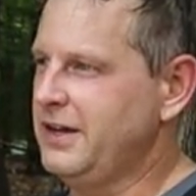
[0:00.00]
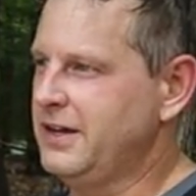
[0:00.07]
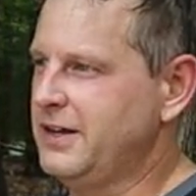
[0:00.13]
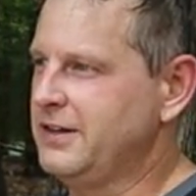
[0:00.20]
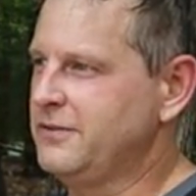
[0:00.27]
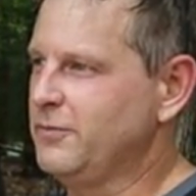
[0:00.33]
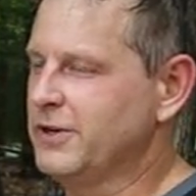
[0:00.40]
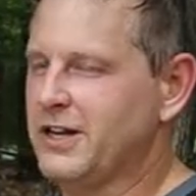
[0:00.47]

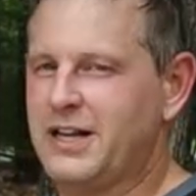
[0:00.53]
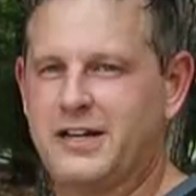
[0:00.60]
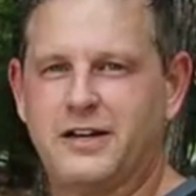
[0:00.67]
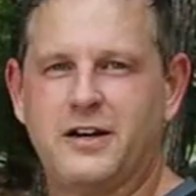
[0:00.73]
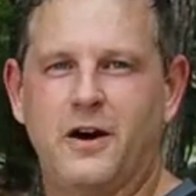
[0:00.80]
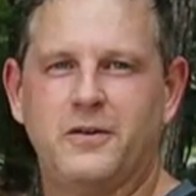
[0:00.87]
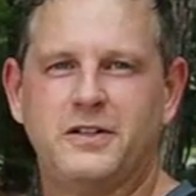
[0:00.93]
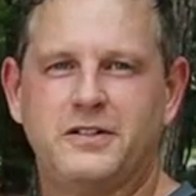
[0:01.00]
And what I like to
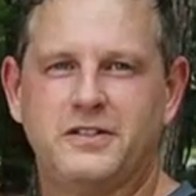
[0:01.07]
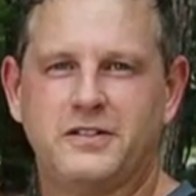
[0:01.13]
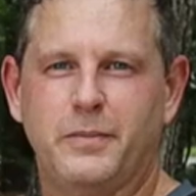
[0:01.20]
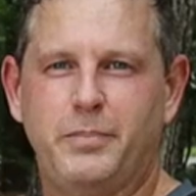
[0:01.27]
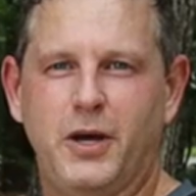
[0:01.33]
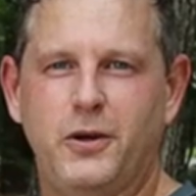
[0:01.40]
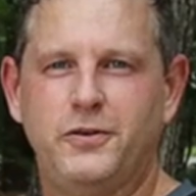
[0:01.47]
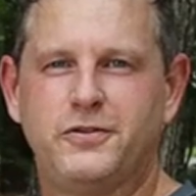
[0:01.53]
call this is a
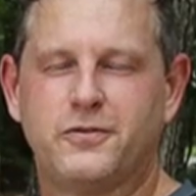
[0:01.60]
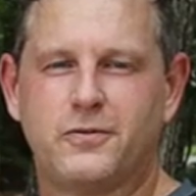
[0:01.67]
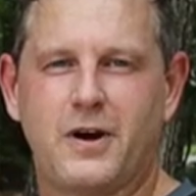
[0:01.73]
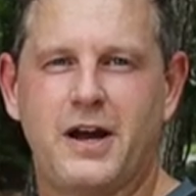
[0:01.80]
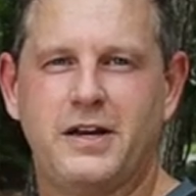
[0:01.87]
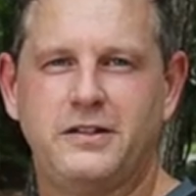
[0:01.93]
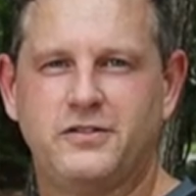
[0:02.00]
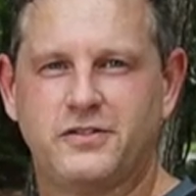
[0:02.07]

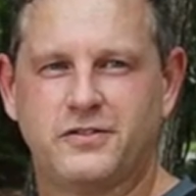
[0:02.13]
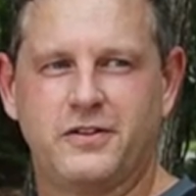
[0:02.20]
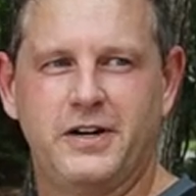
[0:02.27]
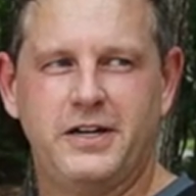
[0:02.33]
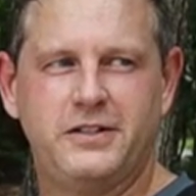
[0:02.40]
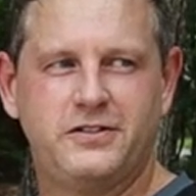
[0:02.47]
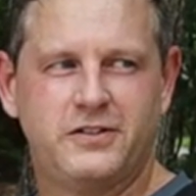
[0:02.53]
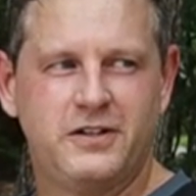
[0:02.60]
post-ride
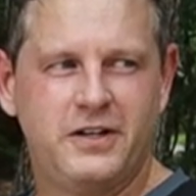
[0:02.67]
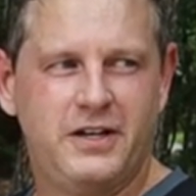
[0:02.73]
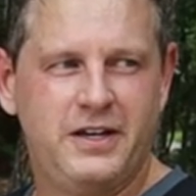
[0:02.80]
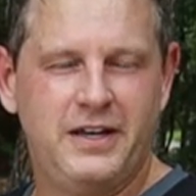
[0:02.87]
stretch.